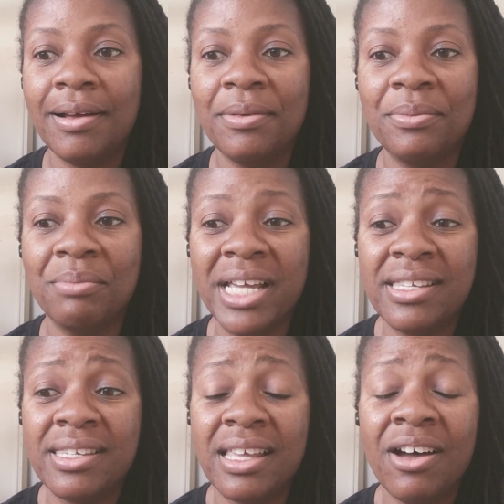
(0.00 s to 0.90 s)

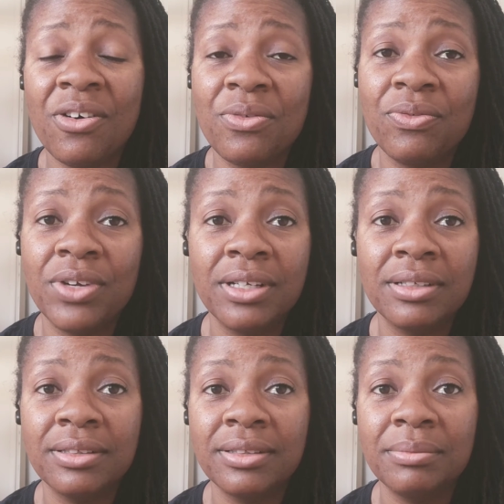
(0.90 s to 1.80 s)
myself,
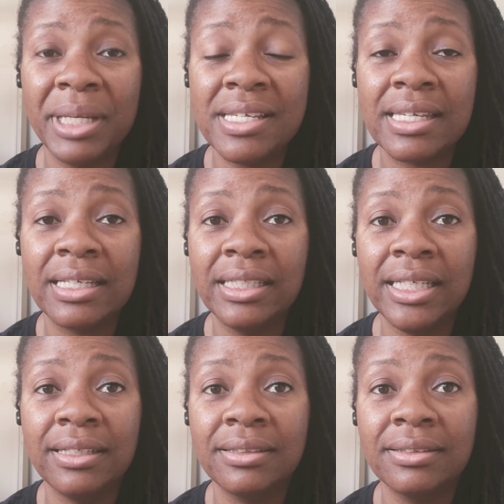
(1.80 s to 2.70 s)
basically.
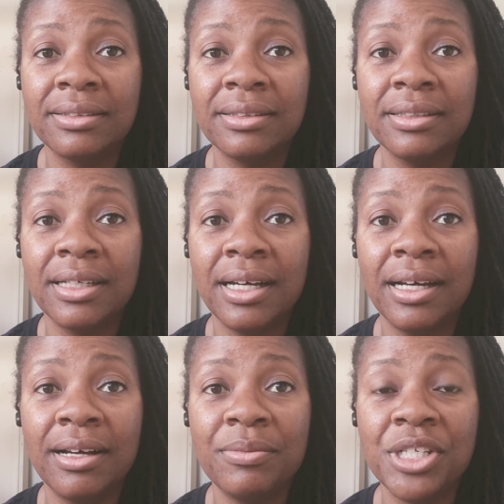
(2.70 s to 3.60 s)

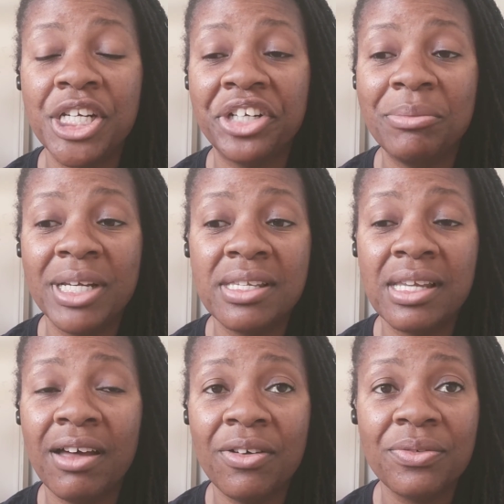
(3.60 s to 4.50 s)
Sharing
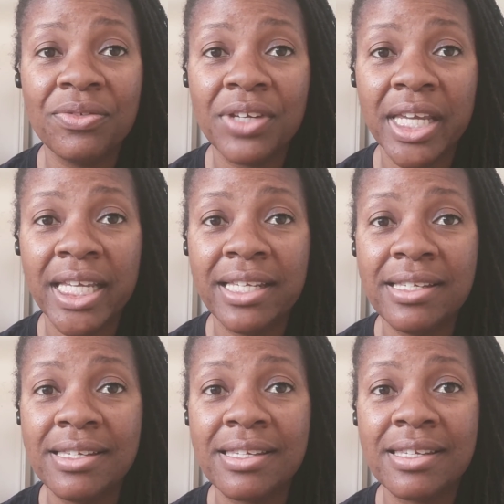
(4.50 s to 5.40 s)
myself
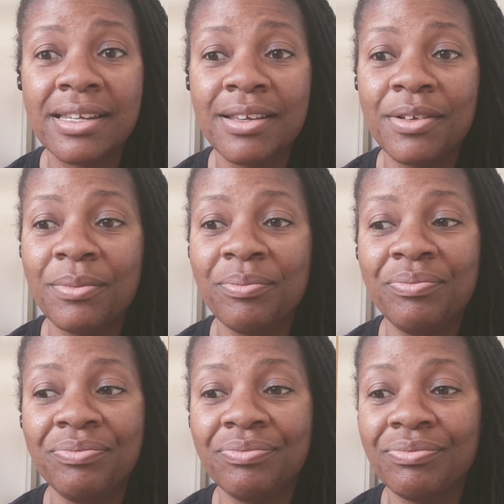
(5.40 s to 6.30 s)
as
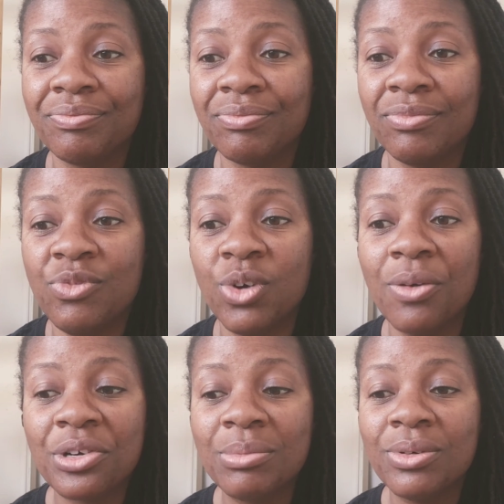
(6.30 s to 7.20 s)

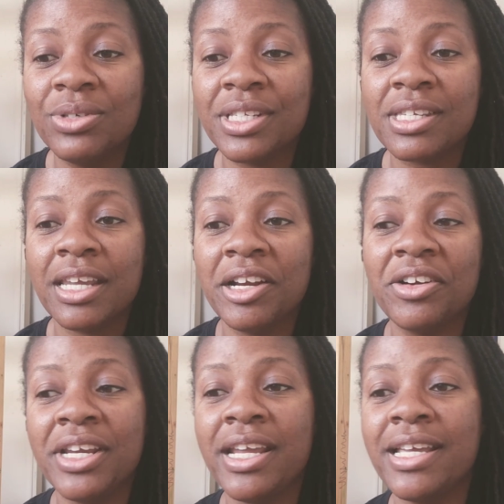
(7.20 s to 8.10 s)
vulnerable and
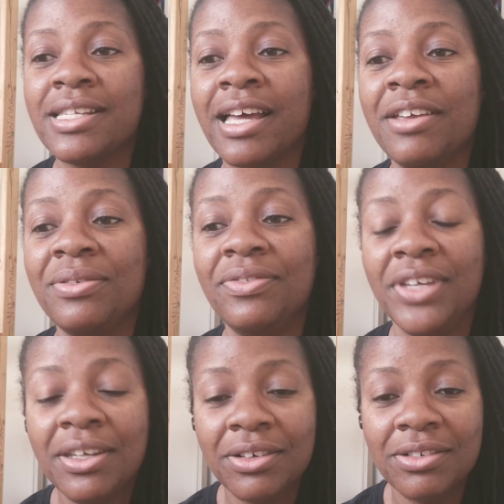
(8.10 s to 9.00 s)
scary as I
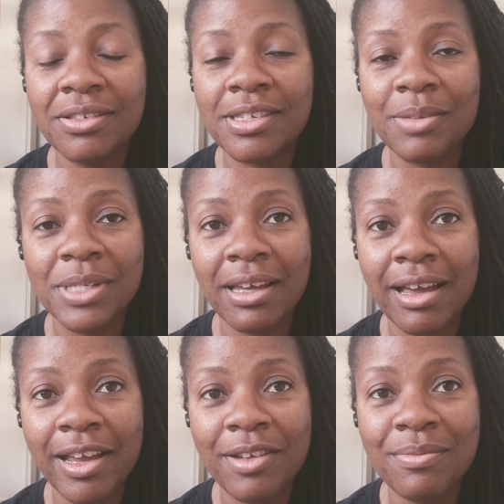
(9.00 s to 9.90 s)
feel
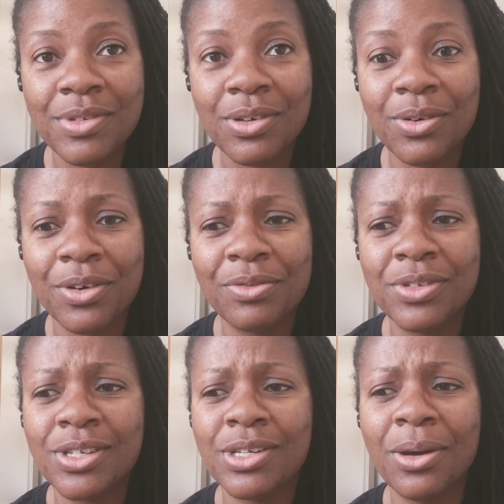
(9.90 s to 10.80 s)
sometimes, or
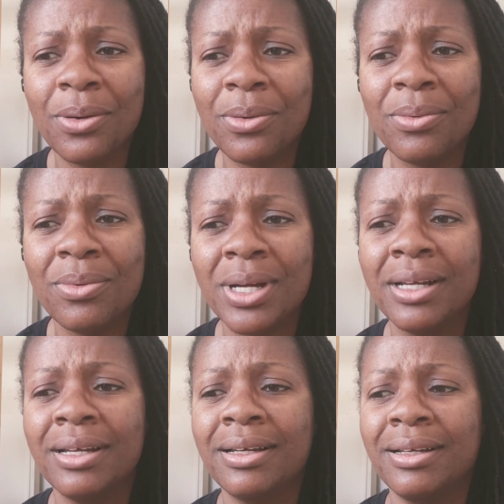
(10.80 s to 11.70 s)
so
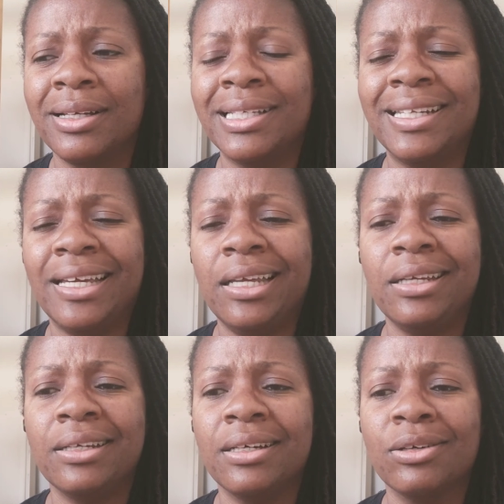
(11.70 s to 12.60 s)

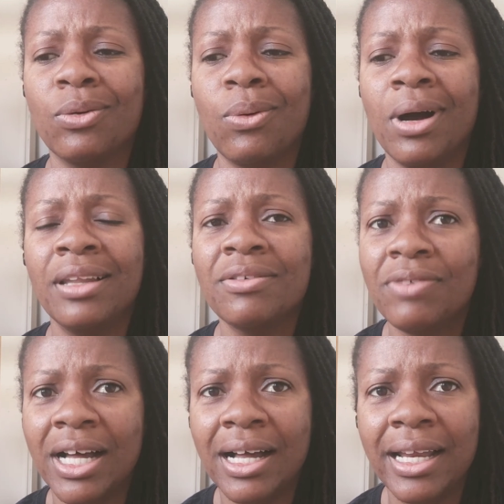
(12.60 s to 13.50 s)
like
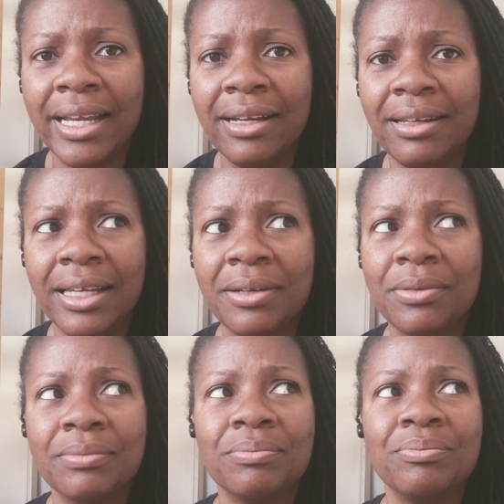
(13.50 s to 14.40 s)
unqualified, like
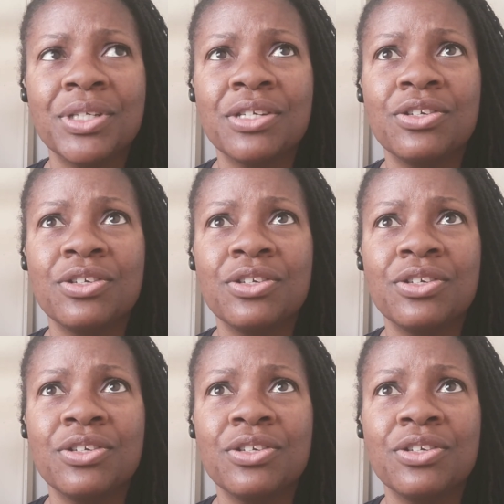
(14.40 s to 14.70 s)
to